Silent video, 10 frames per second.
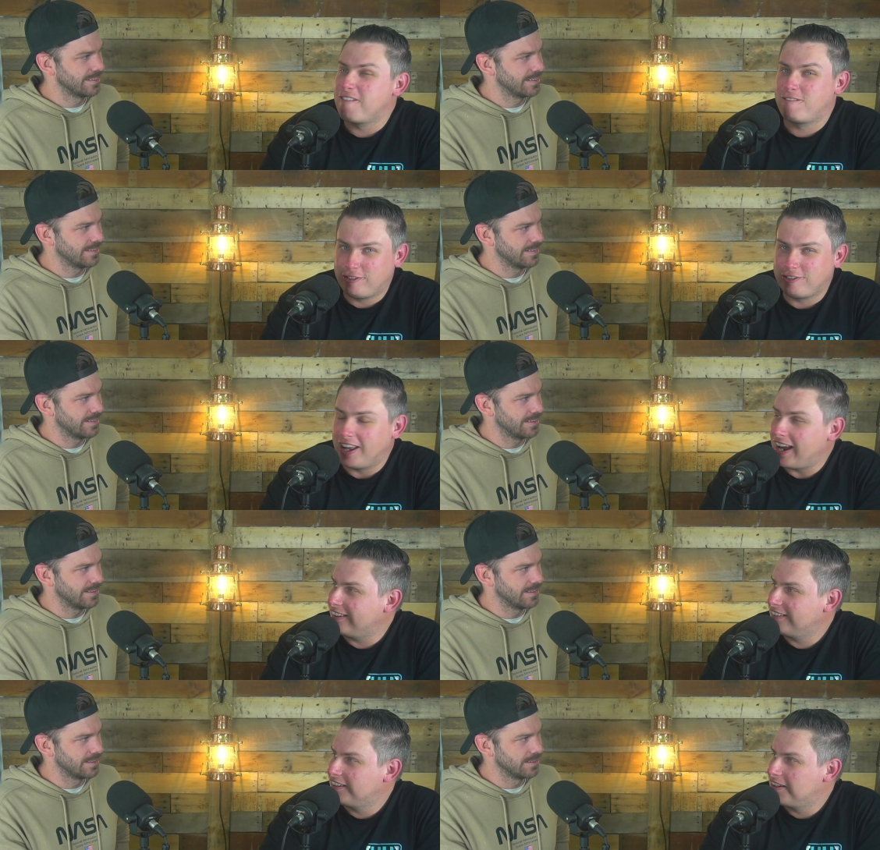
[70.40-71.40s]

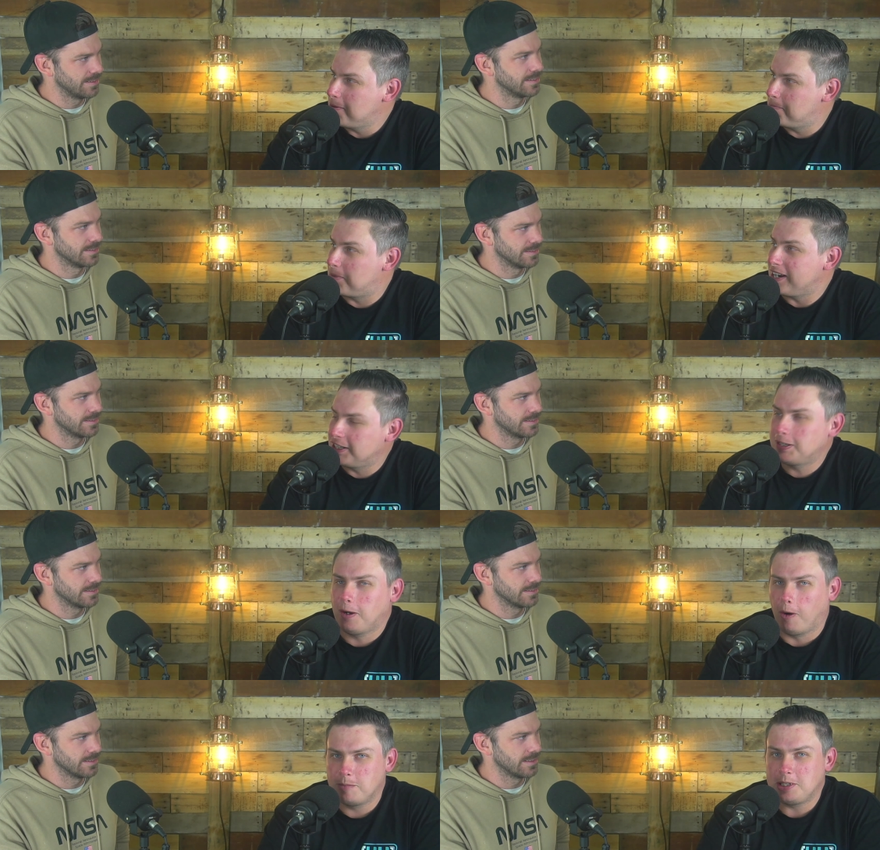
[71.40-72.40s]
Speaker 1: fifteen, beating
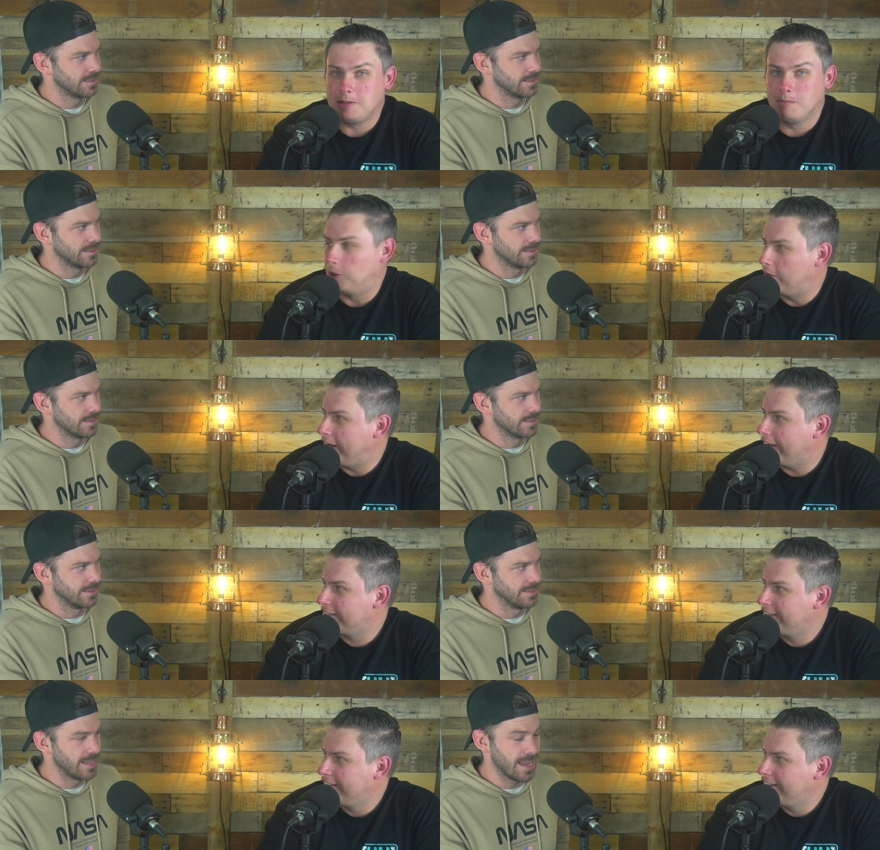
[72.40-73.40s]
hobby burnout.
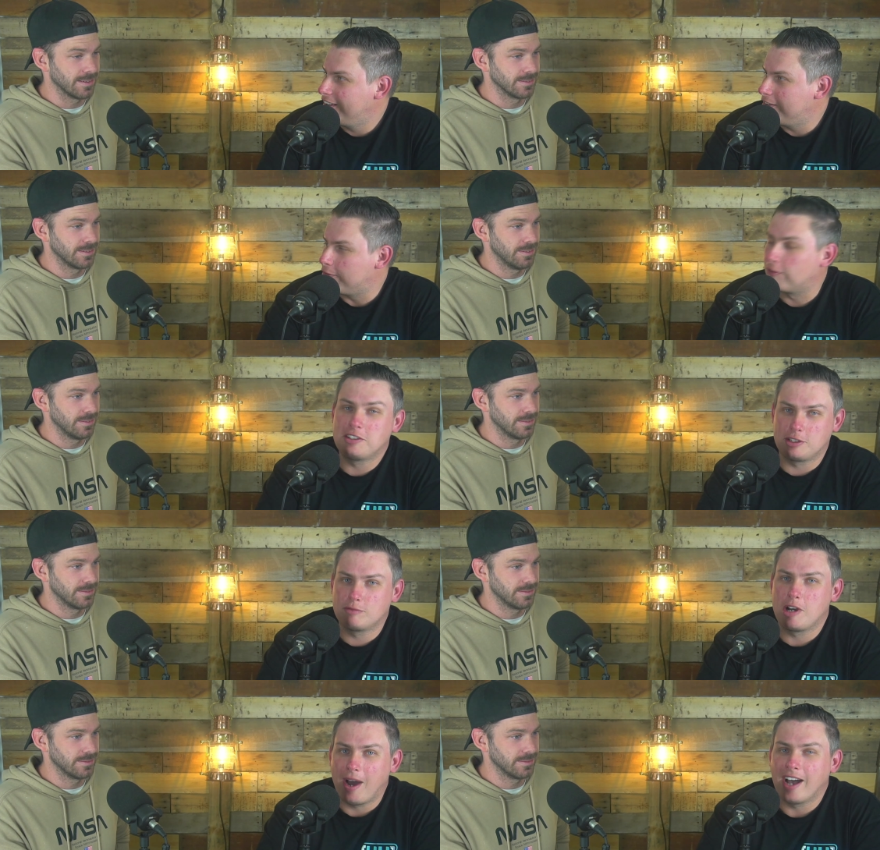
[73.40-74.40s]
Yeah. This is
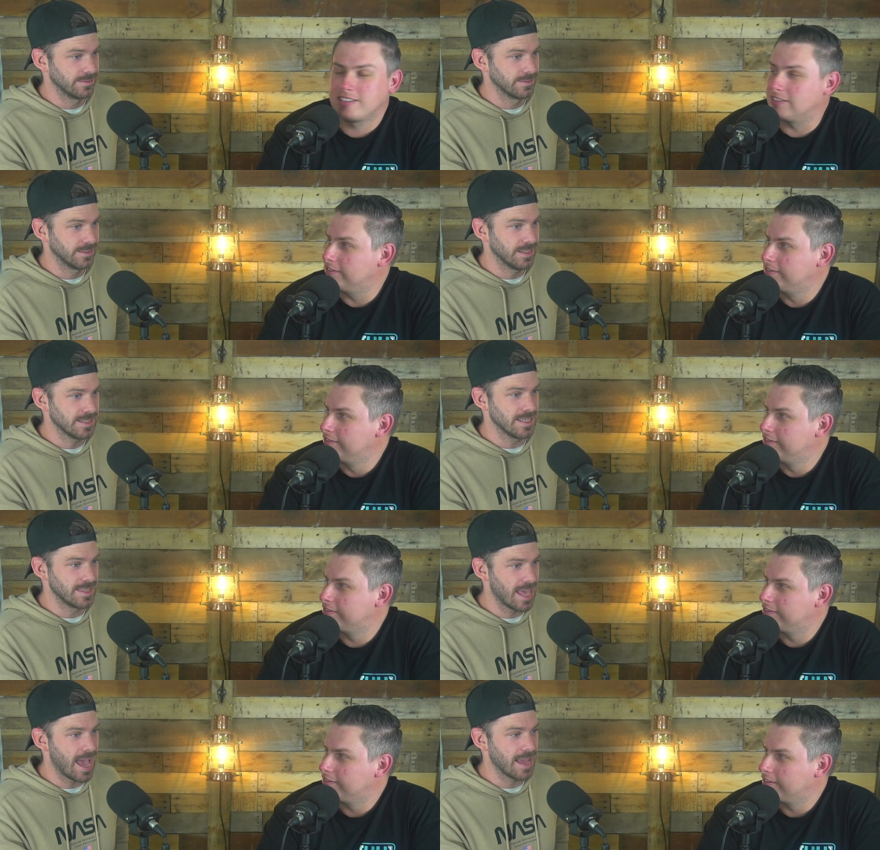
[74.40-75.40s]
remastered. This is
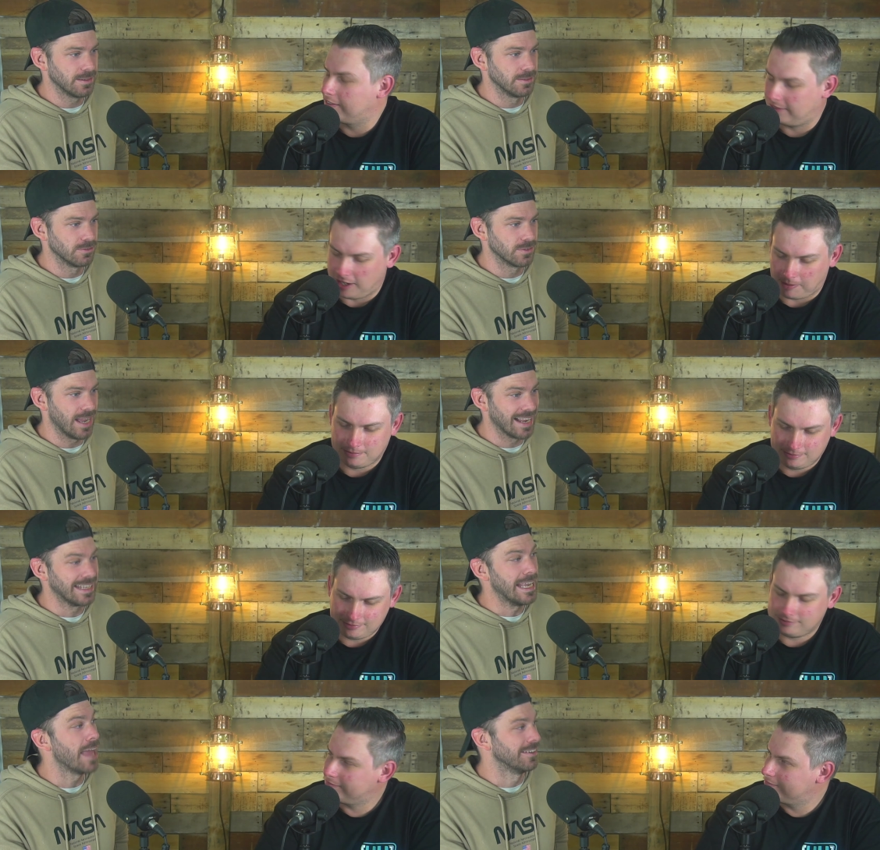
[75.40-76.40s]
that. Yeah.
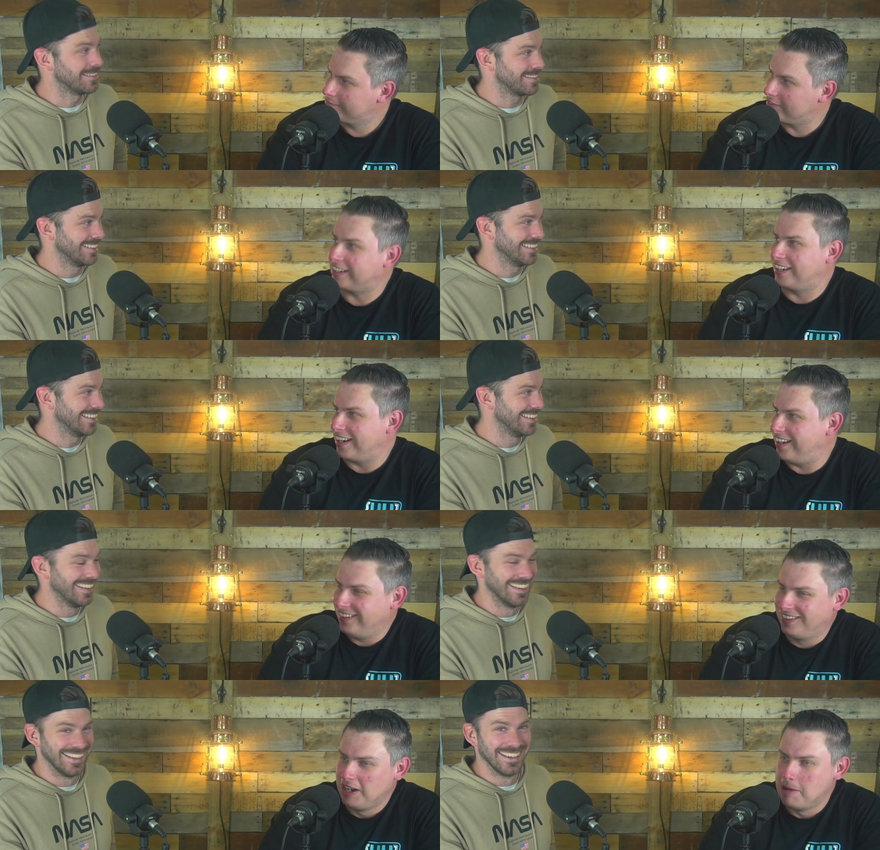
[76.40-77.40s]
Speaker 2: Again. Again.
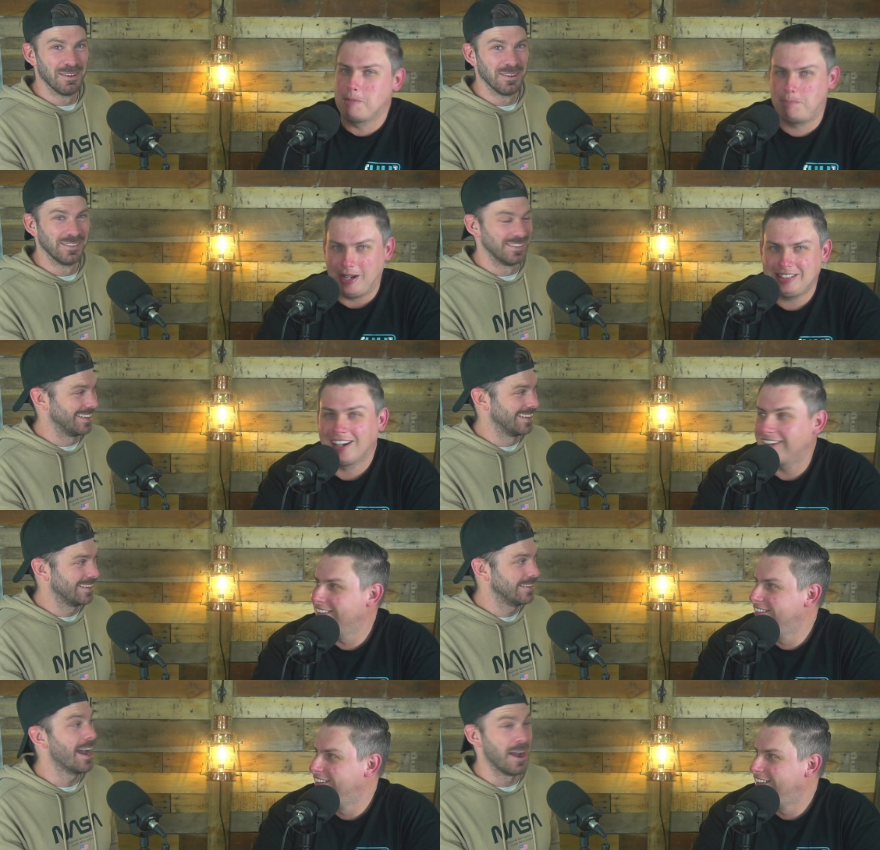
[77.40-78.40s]
Speaker 1: but better.
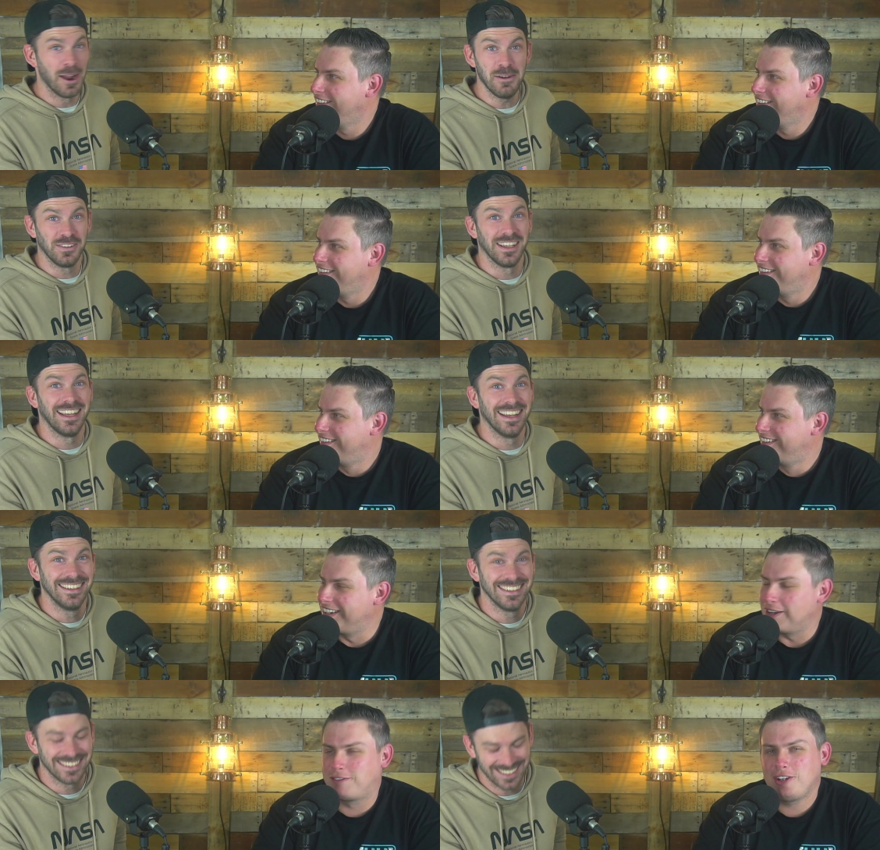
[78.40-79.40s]
Speaker 2: Yeah, hopefully.
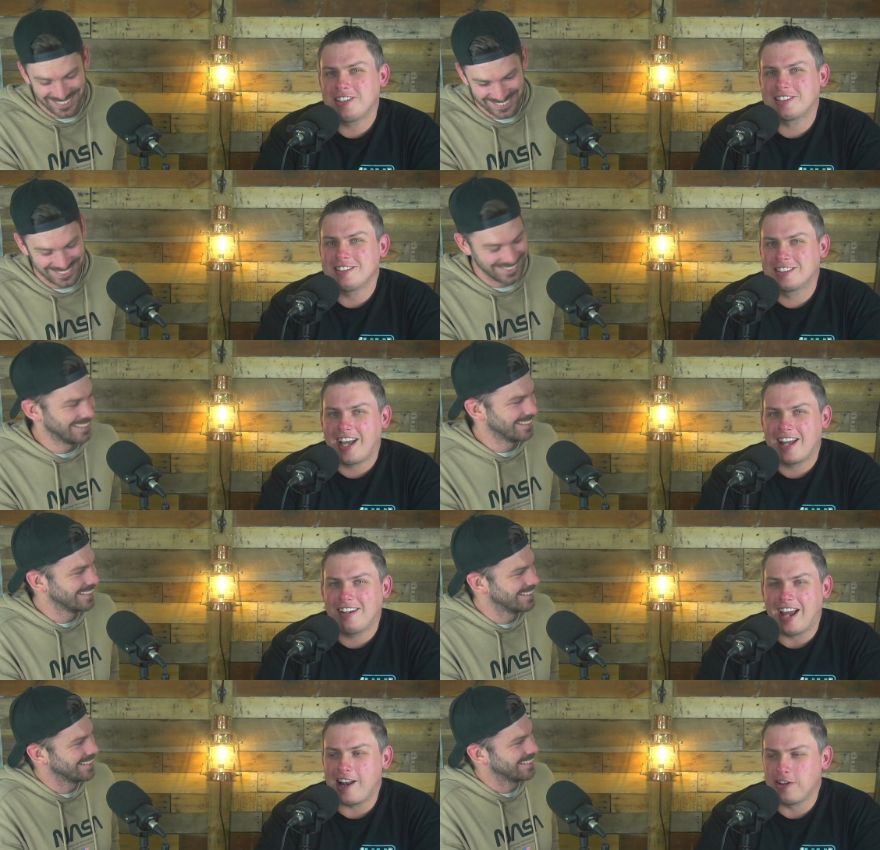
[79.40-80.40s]
Speaker 1: If you listen to that
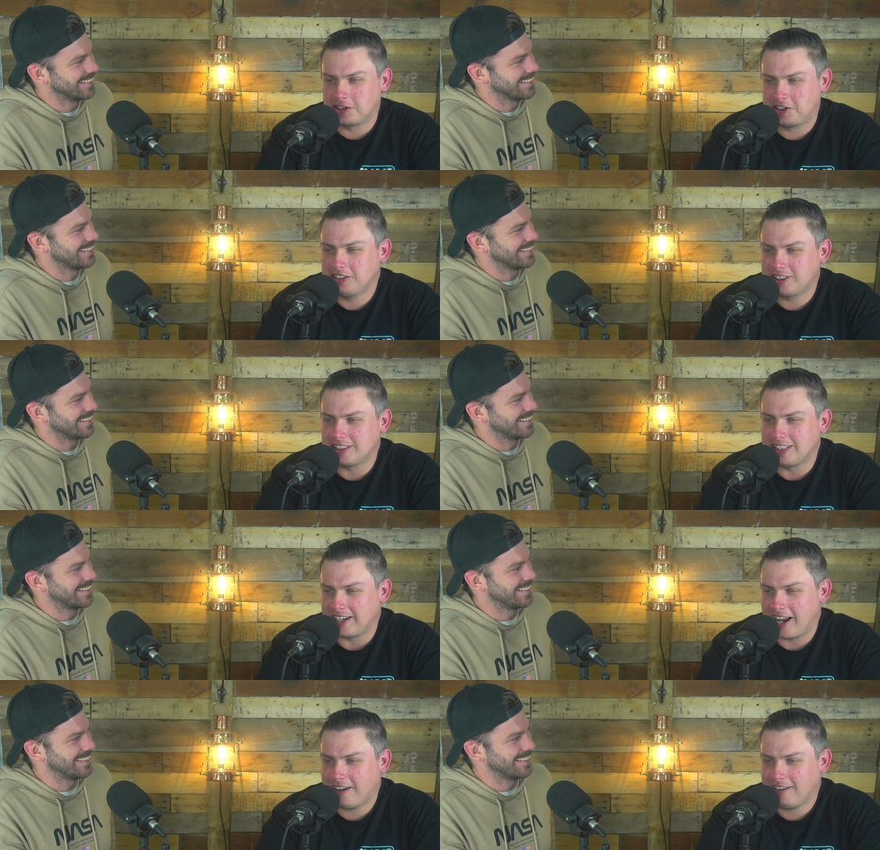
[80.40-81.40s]
and you're still listening
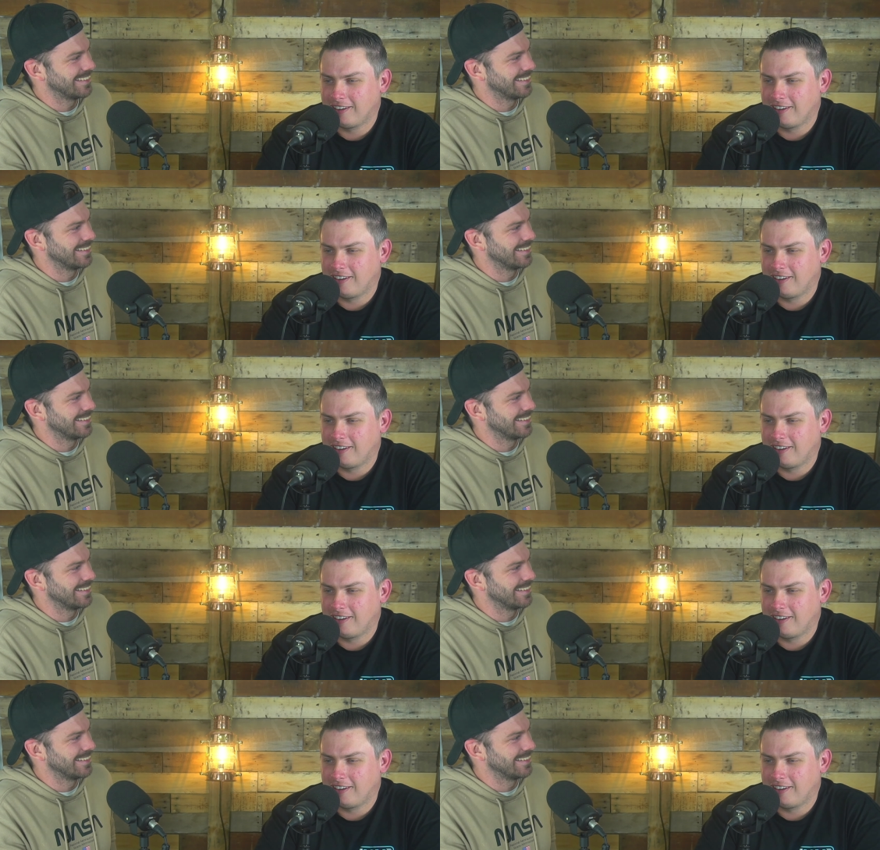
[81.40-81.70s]
now,